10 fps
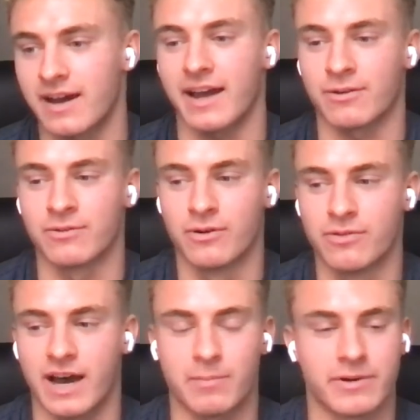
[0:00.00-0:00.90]
I, I don't know
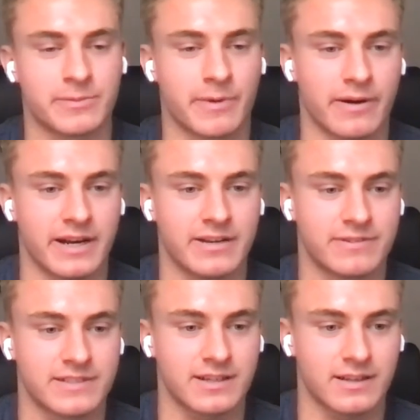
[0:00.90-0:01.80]
that much about Andy
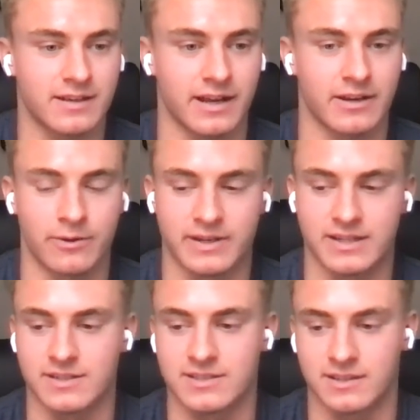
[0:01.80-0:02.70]
Frisella. I know he
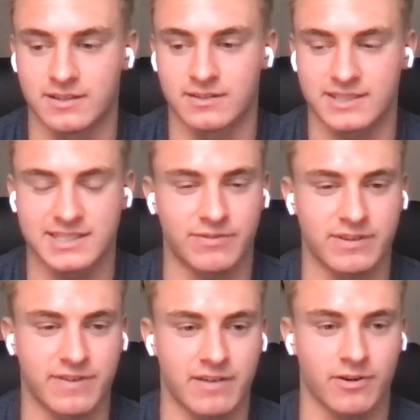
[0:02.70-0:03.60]
does the the yeah.
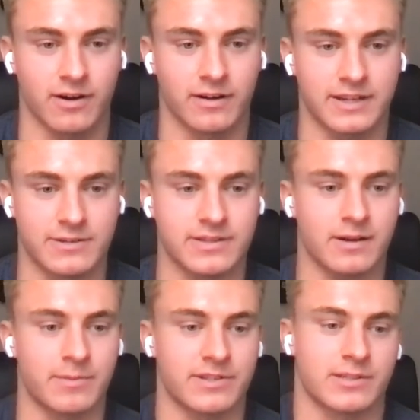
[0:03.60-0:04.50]
seventy five hard. Can you
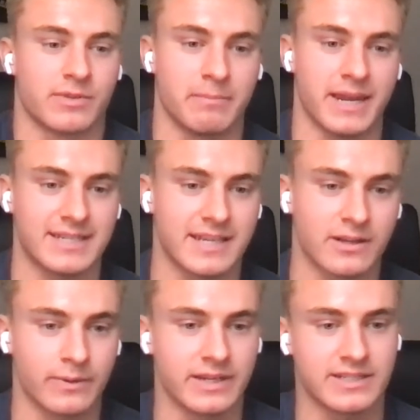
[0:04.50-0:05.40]
talk about some of the main
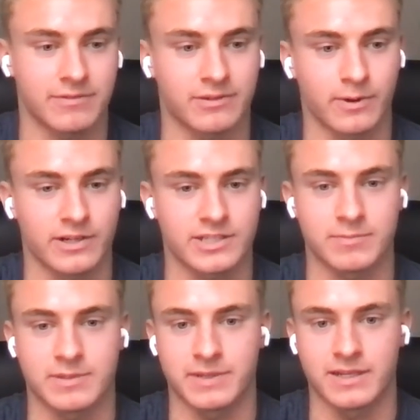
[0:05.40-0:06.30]
takeaways after watching
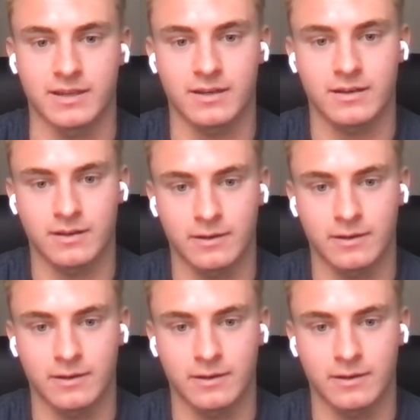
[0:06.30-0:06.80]
him speak?